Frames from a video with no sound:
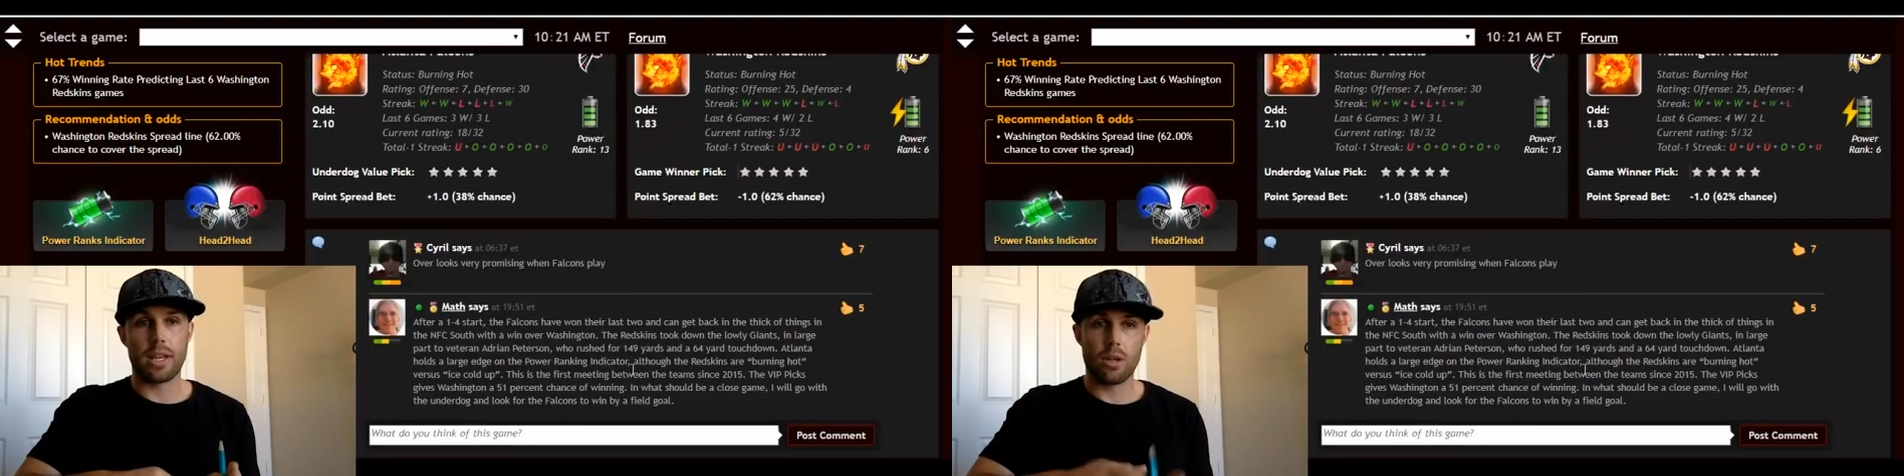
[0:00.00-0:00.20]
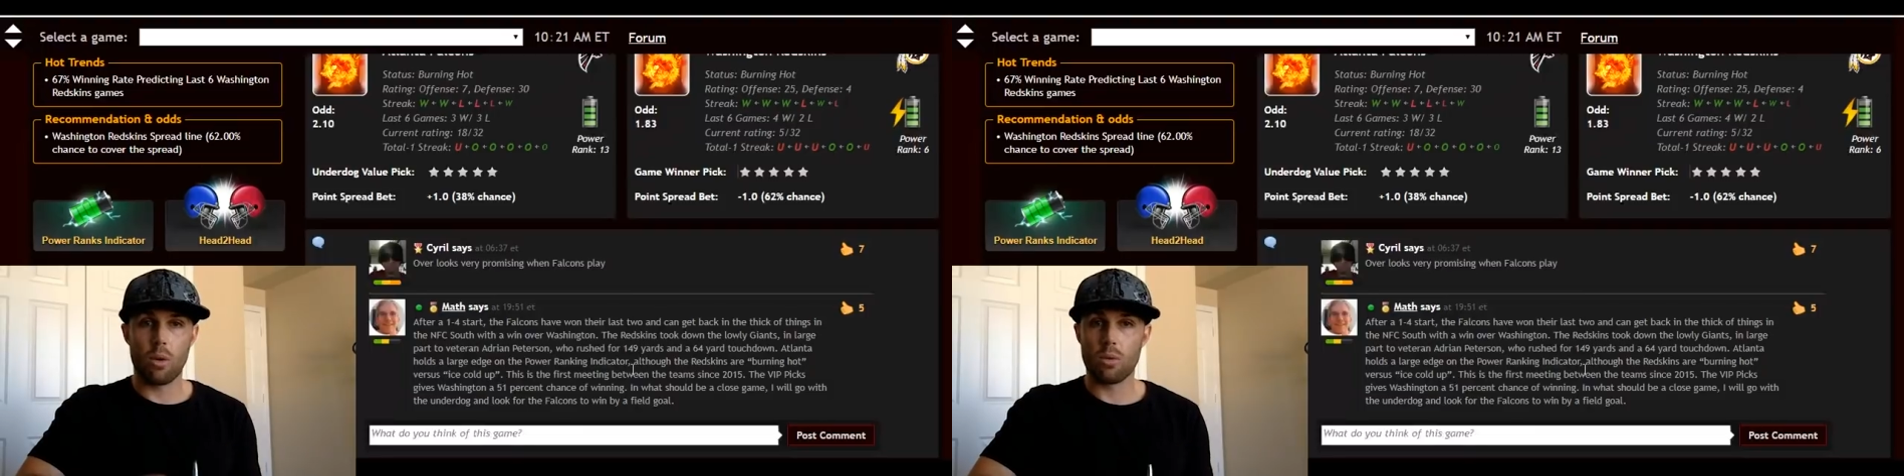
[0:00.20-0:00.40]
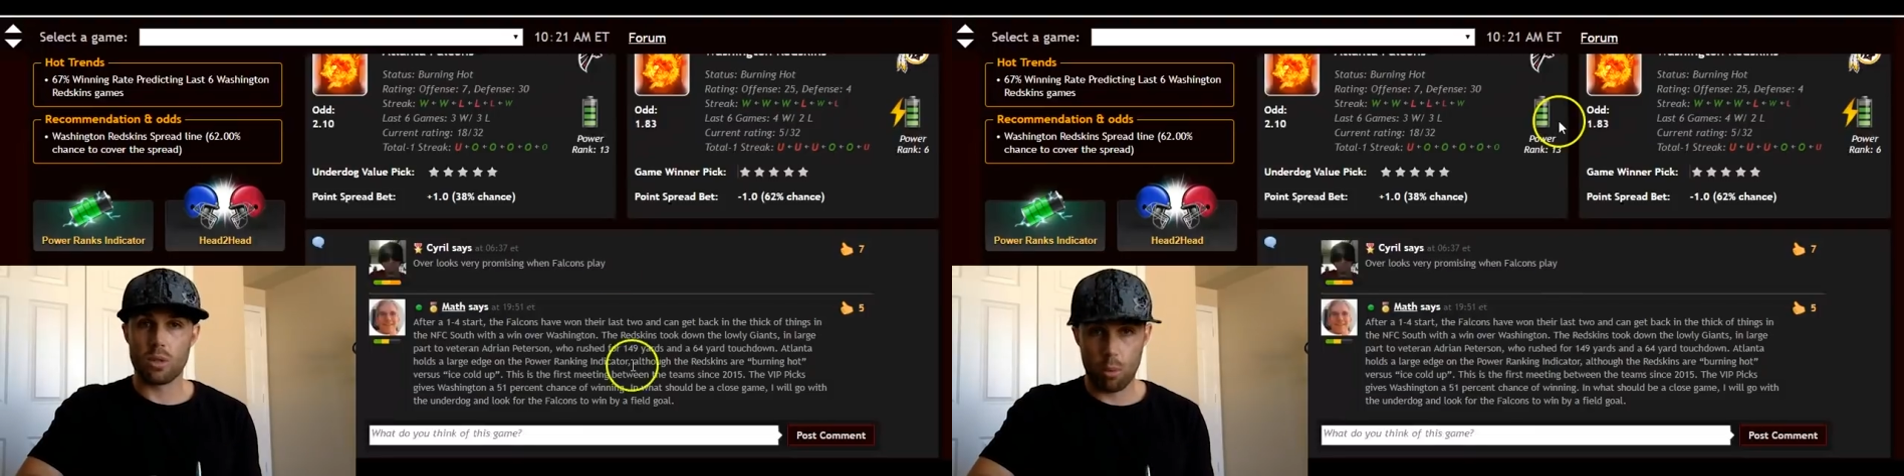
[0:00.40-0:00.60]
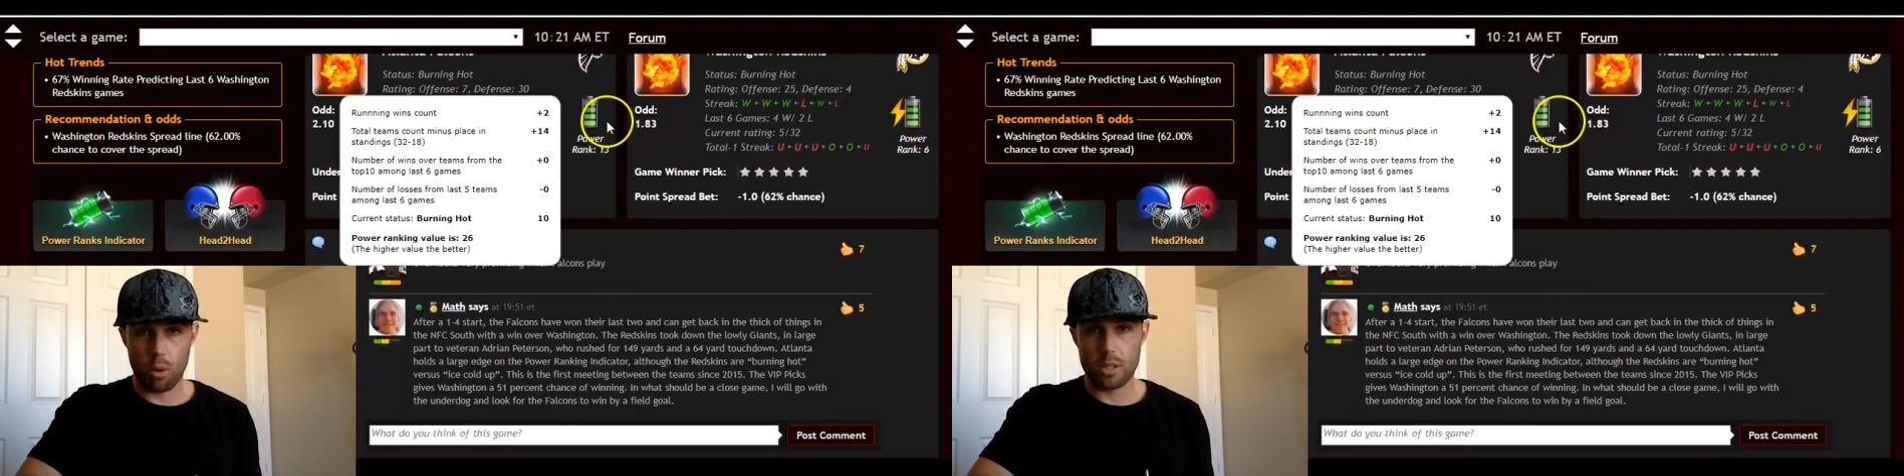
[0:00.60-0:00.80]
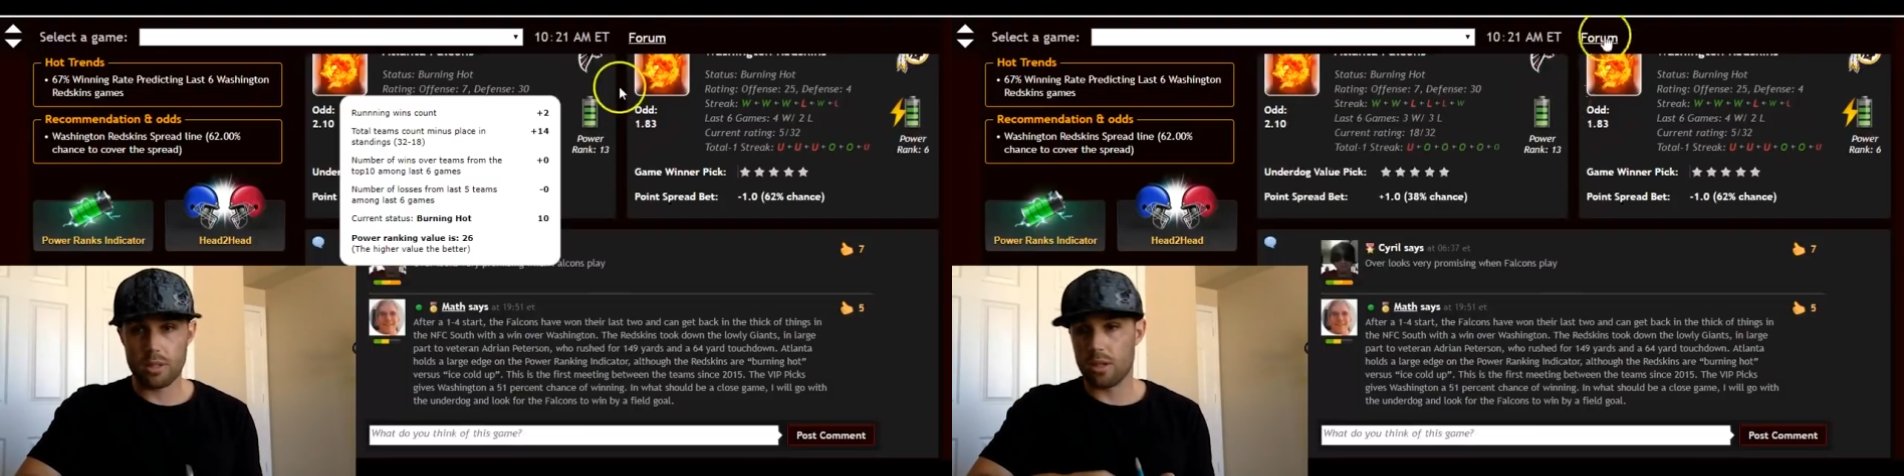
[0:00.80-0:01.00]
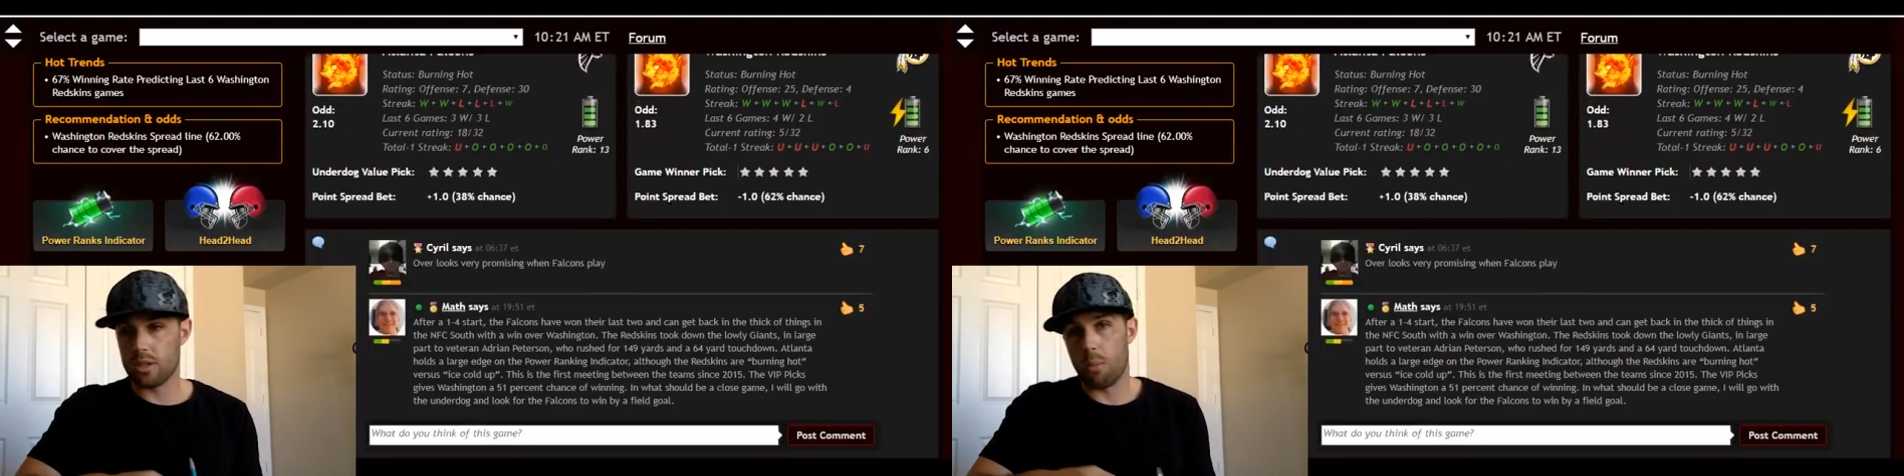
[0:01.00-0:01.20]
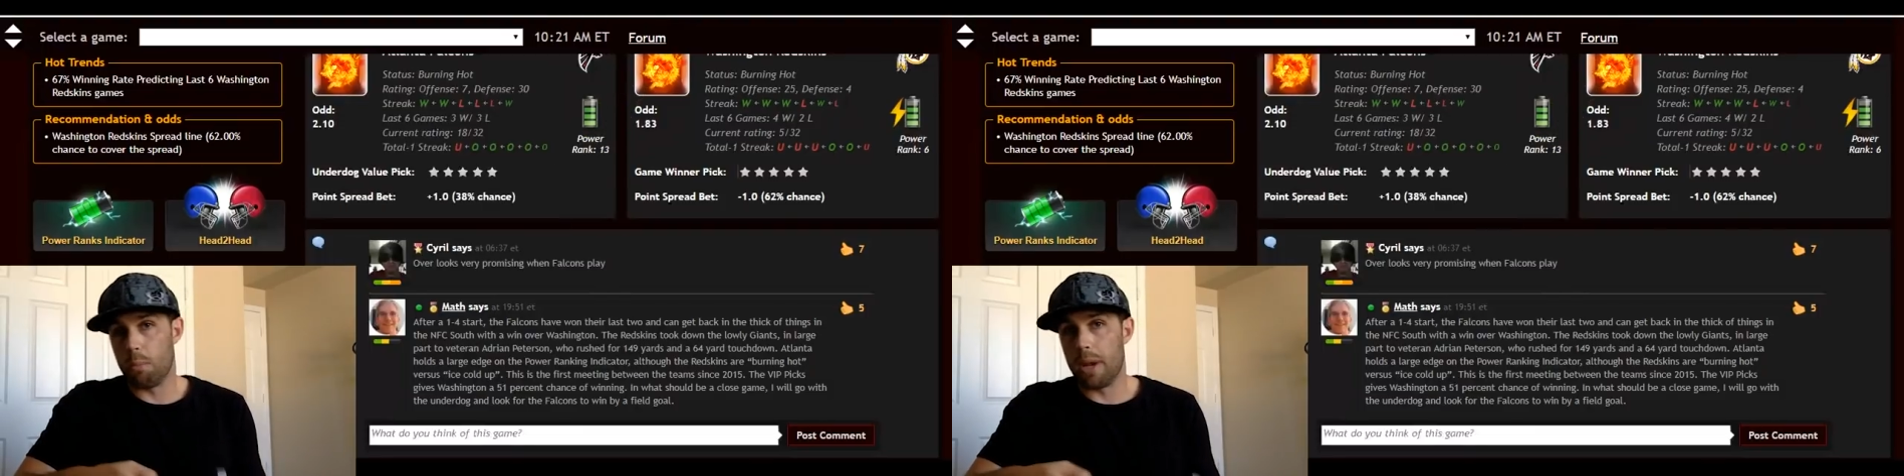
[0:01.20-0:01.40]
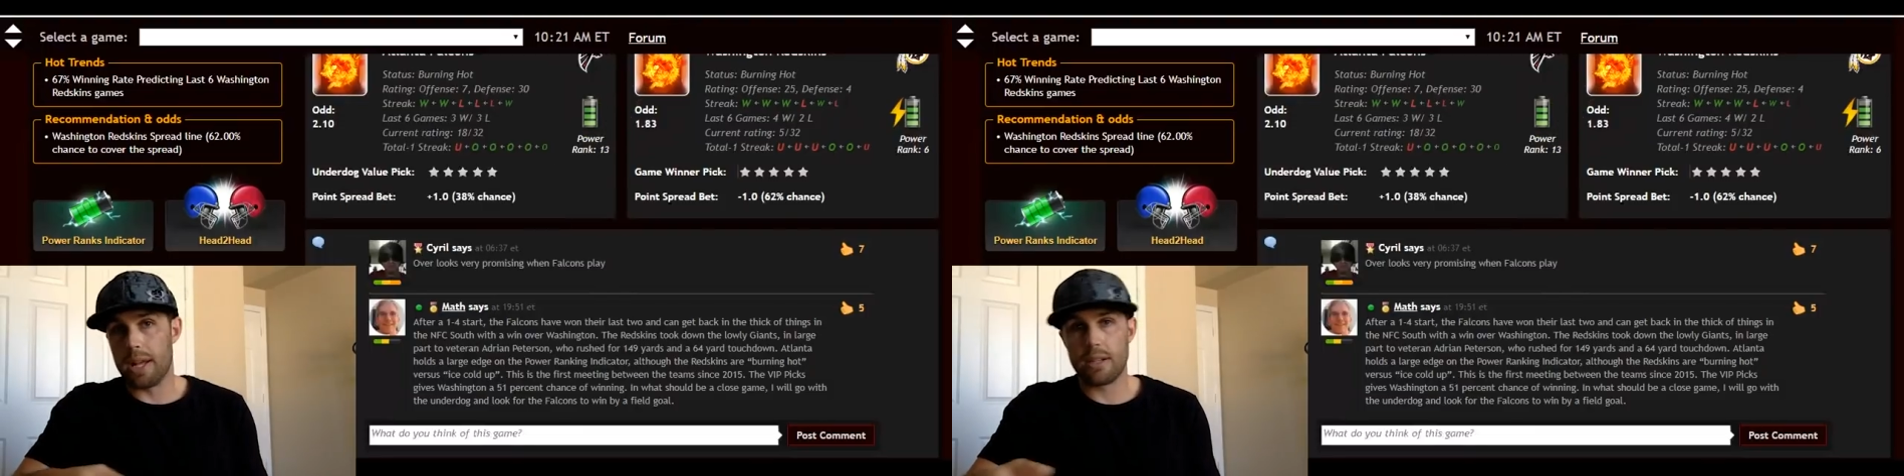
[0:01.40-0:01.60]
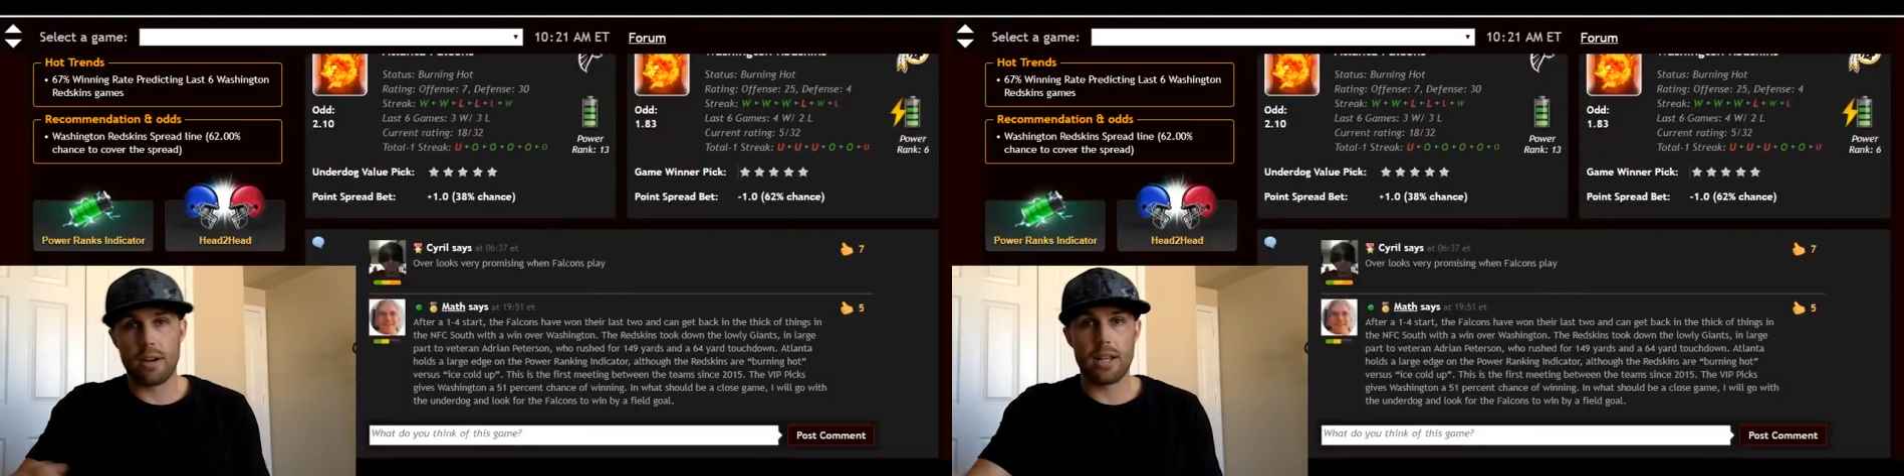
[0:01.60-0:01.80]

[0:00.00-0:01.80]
like no sports, there's no bets or